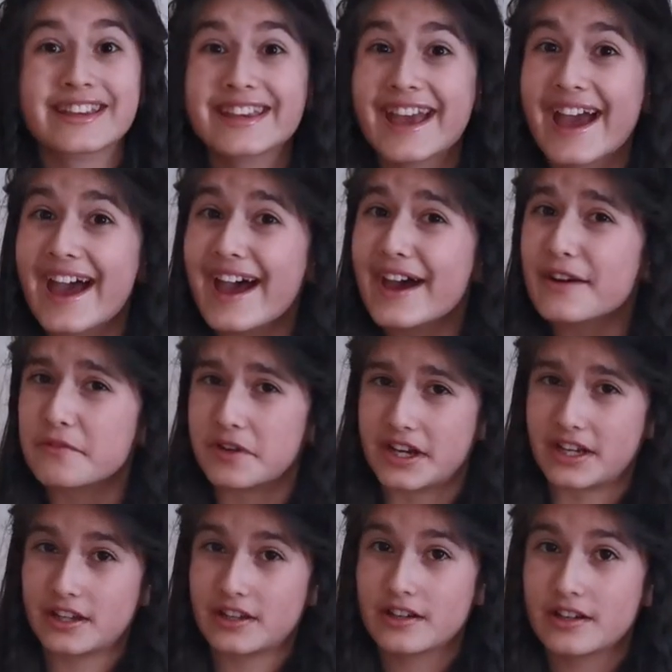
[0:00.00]

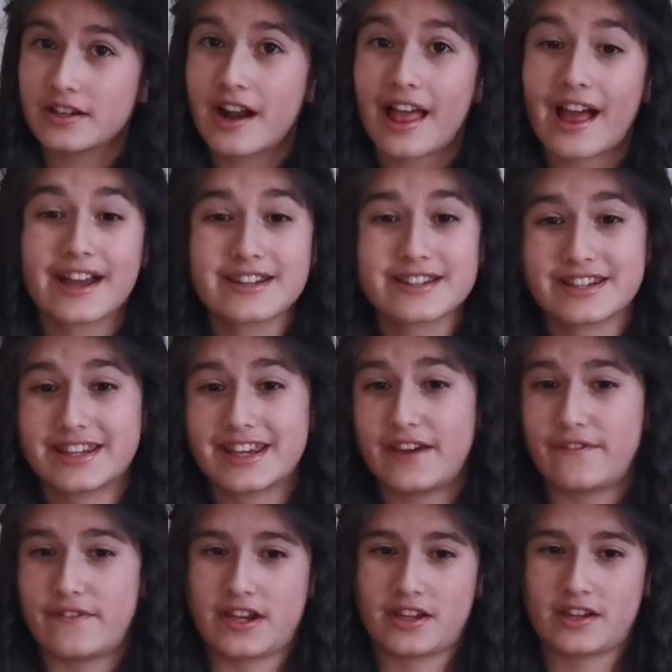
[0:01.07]
caring and
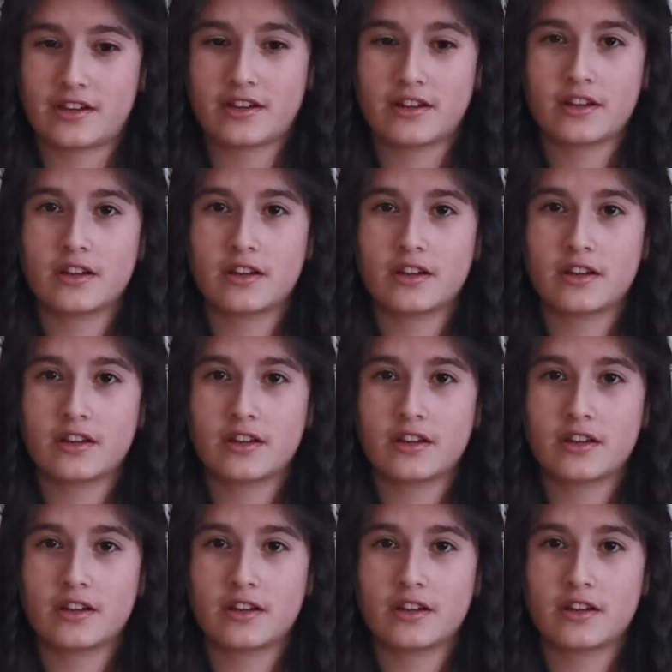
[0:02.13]
giving.